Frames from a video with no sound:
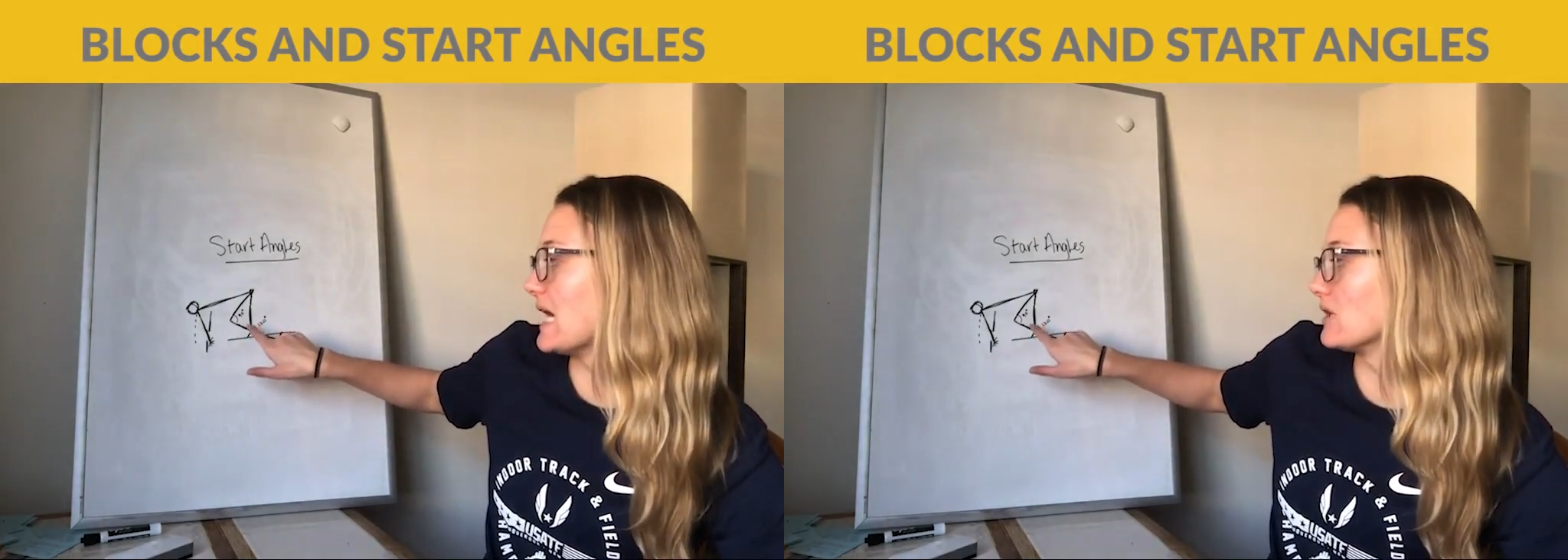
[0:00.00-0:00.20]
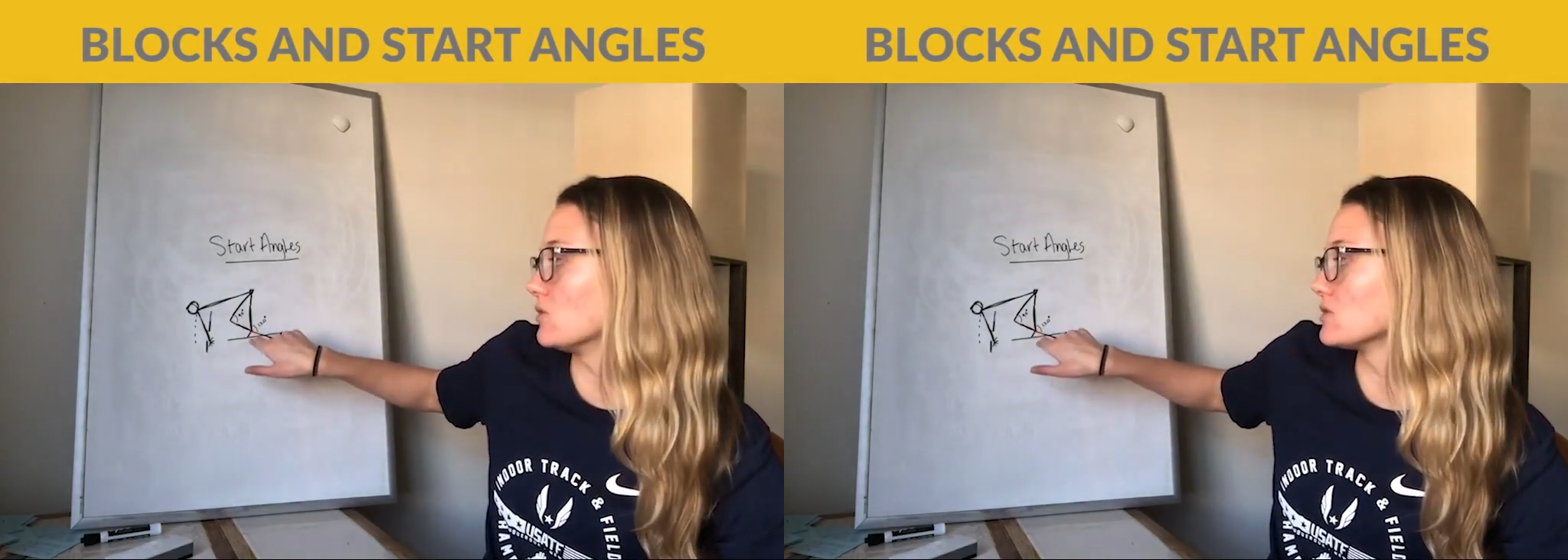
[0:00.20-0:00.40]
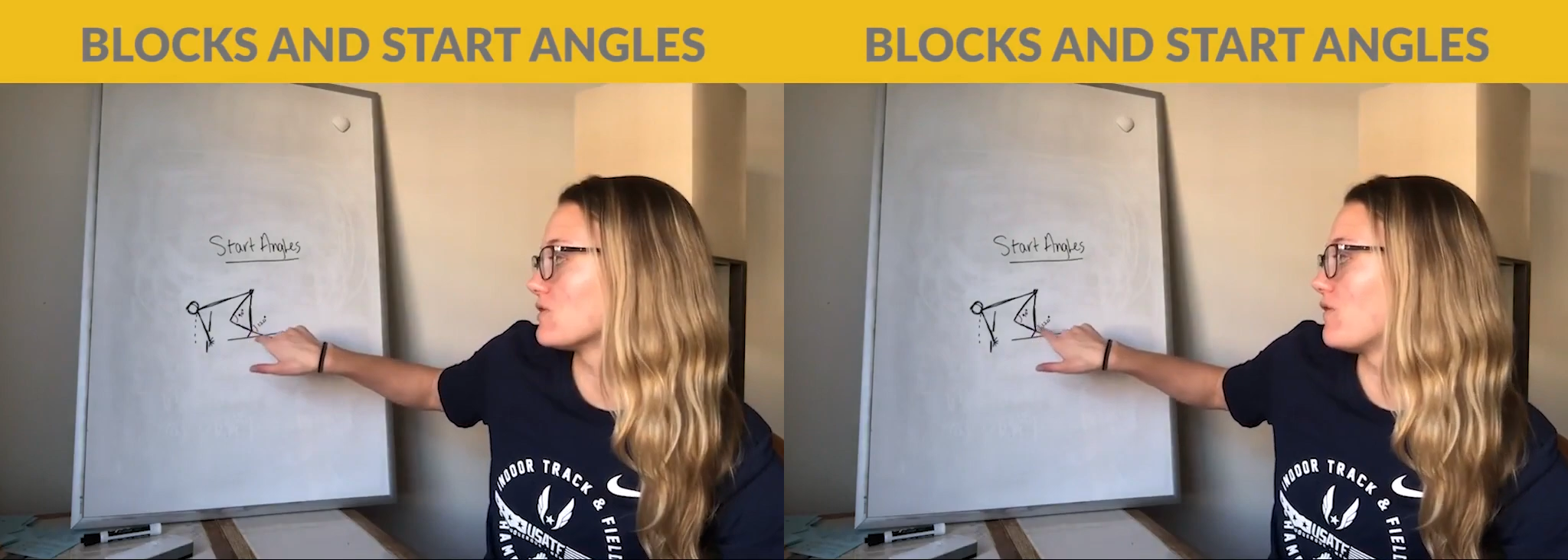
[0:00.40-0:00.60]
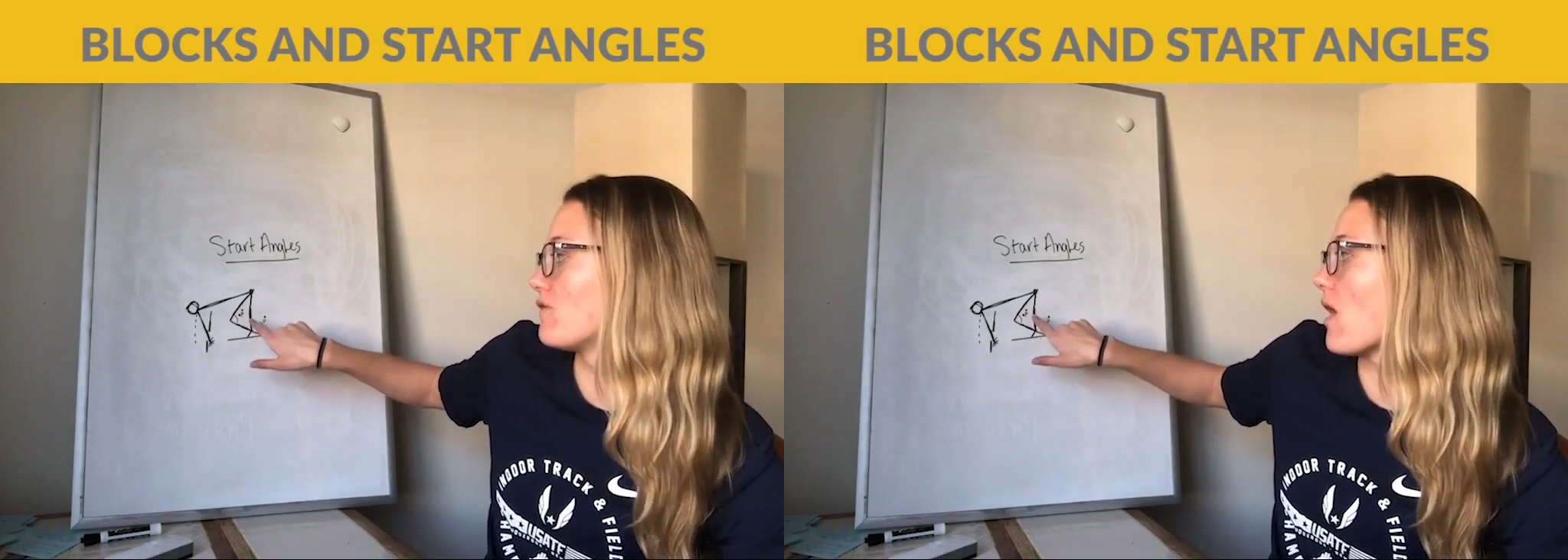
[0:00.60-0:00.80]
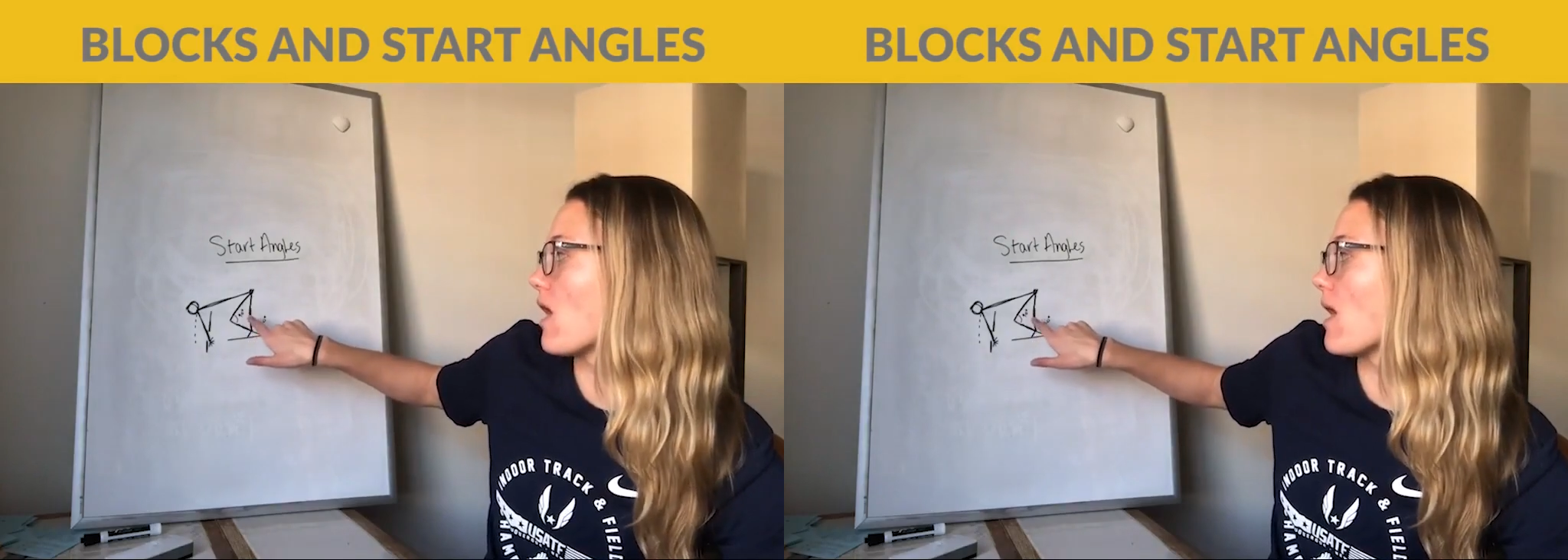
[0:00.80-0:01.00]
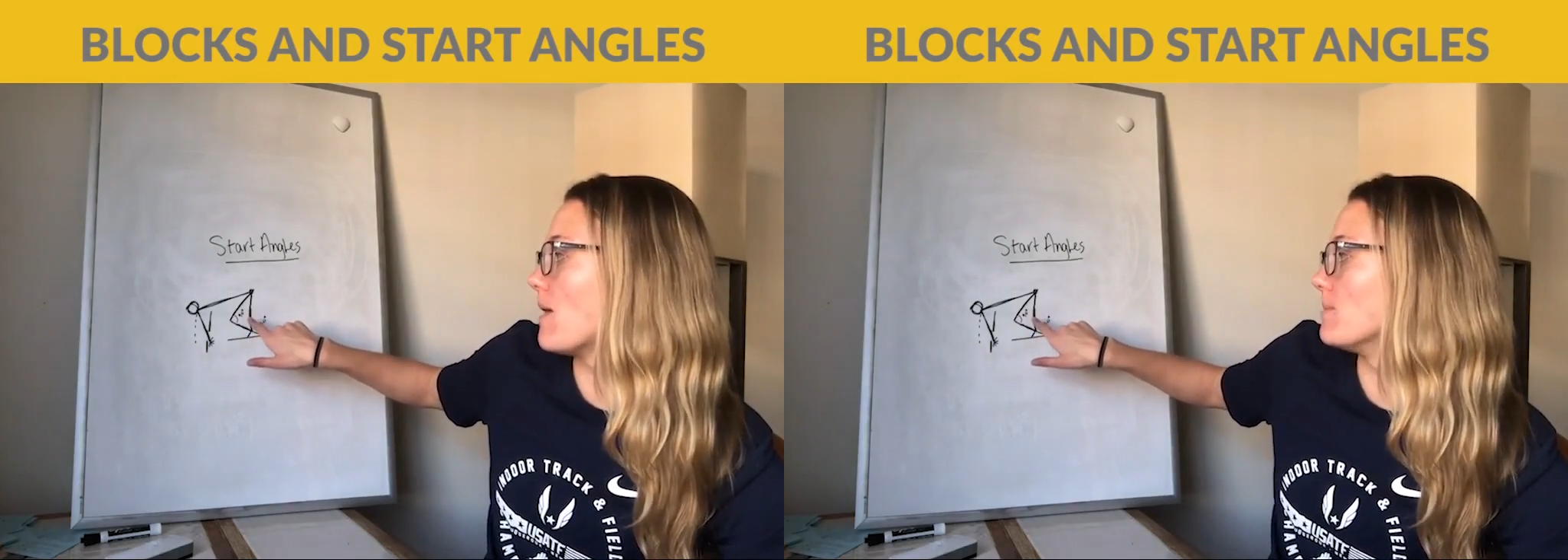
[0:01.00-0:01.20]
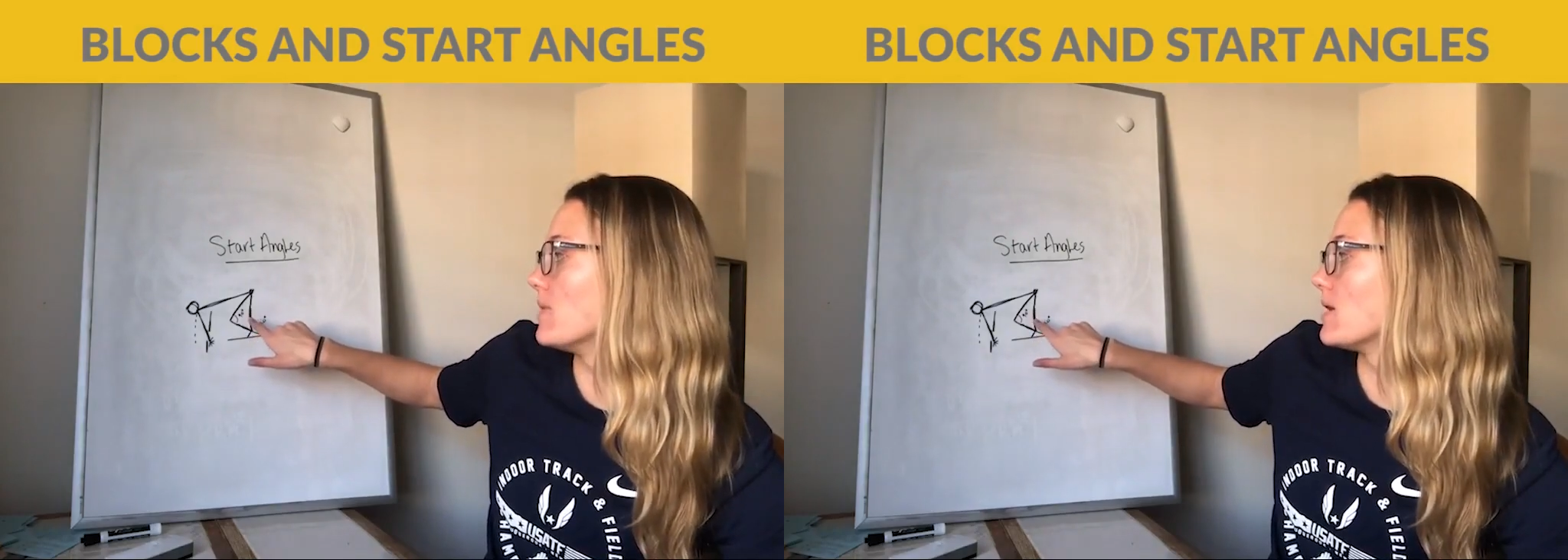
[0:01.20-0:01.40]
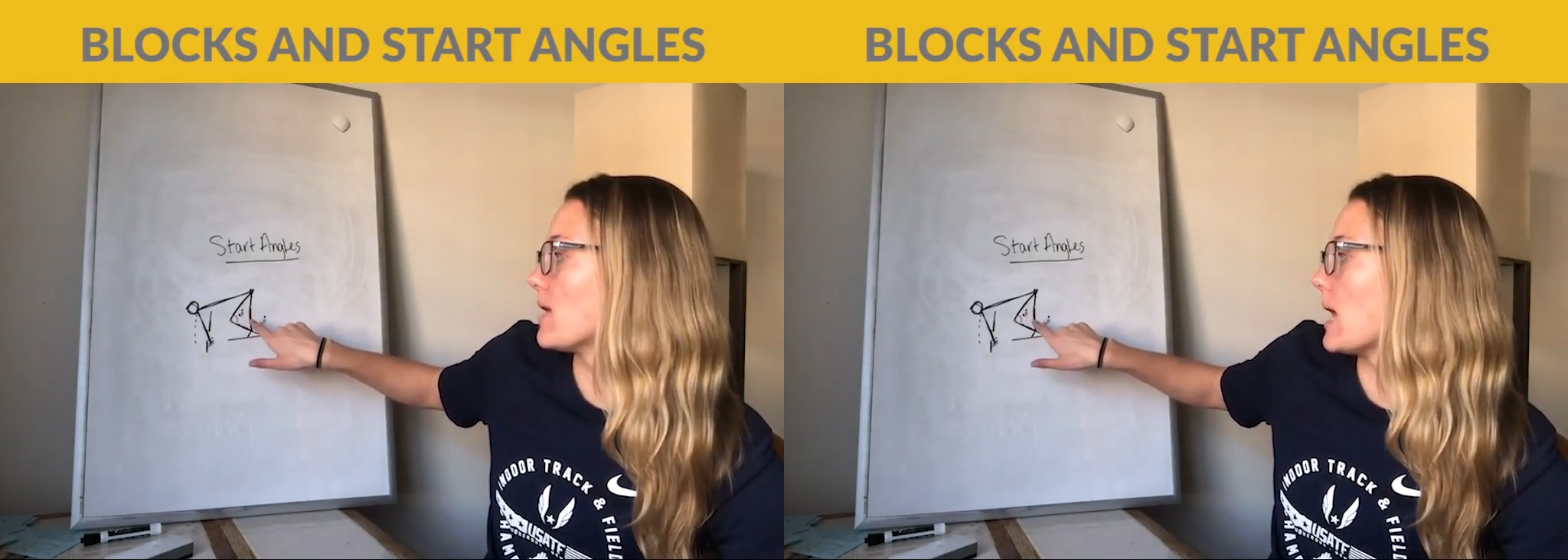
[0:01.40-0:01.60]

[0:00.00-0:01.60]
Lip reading: angles from